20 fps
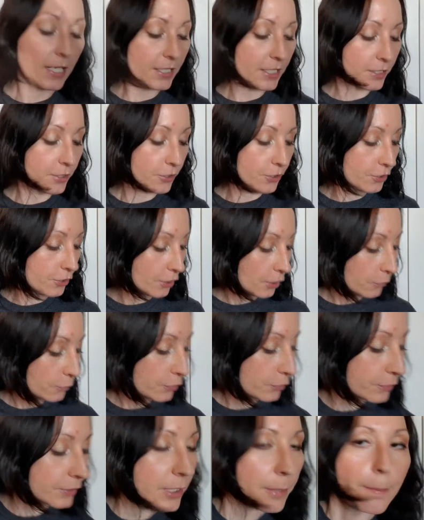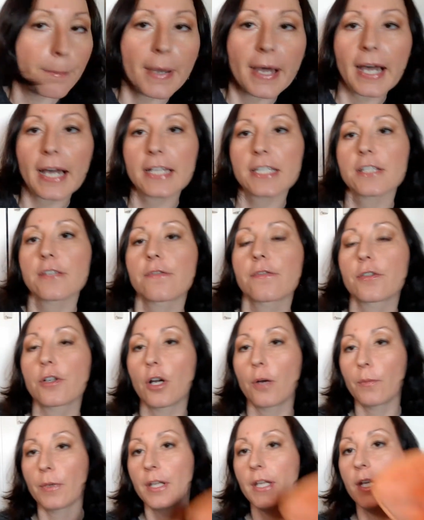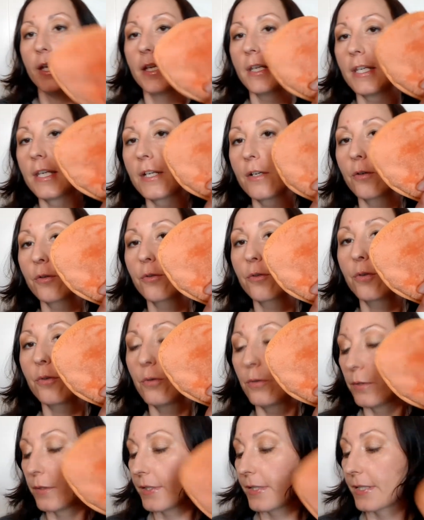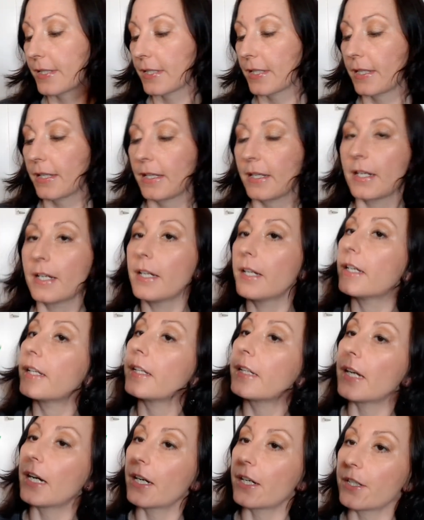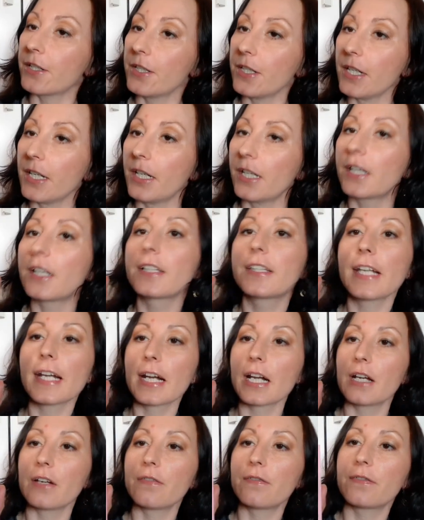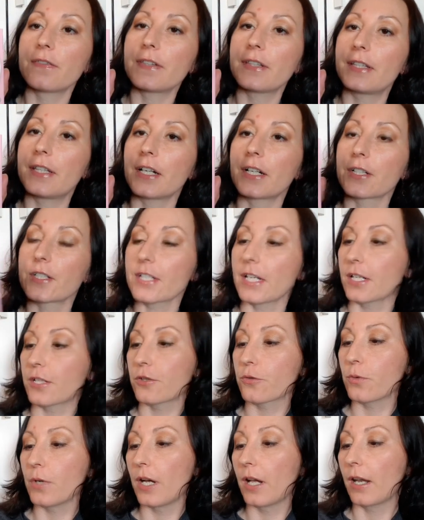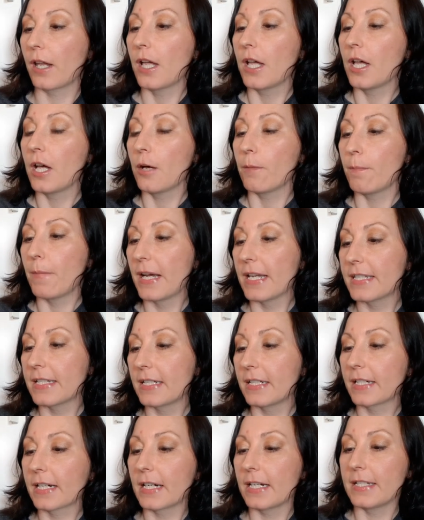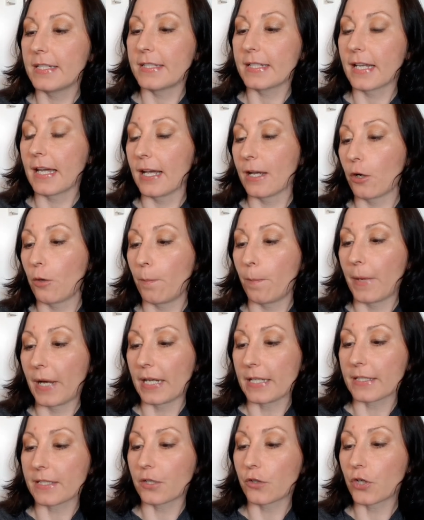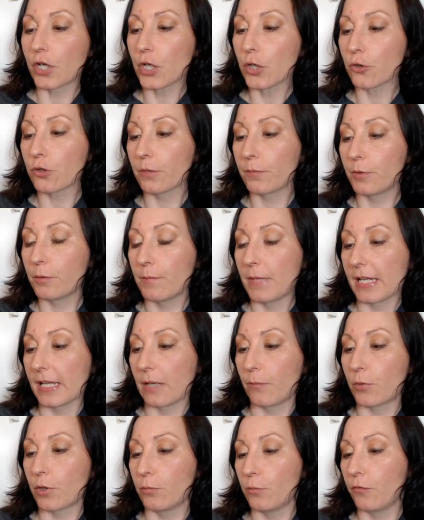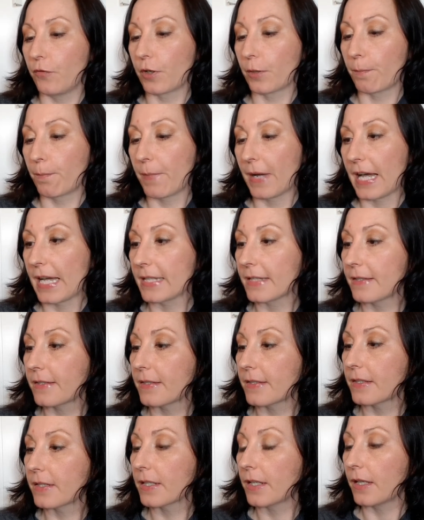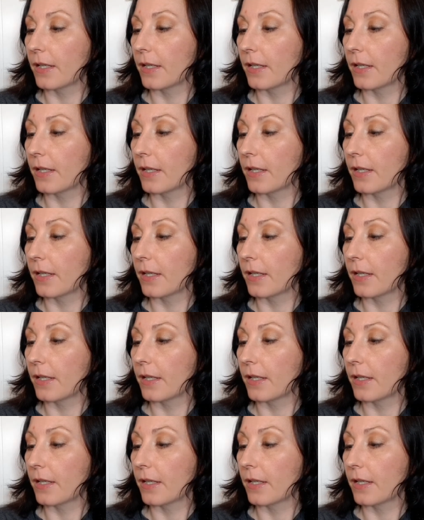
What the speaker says: just show you the pads from EcoTools. Garnier, they have theirs as well. Micellar Cleansing Eco Pads, reusable makeup remover pads.